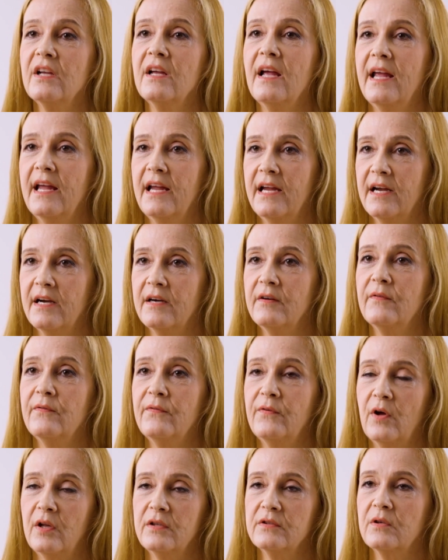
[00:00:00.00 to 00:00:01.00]
hair
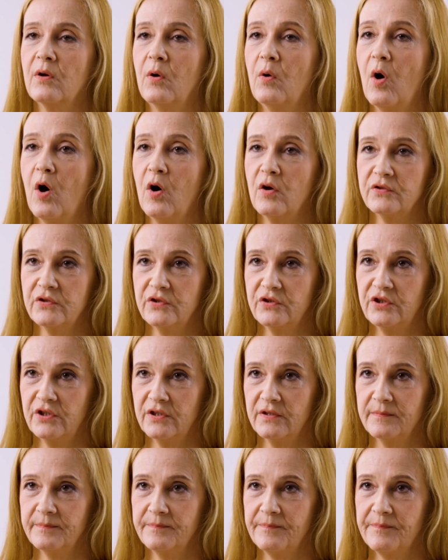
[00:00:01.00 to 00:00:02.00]
follicle ostia.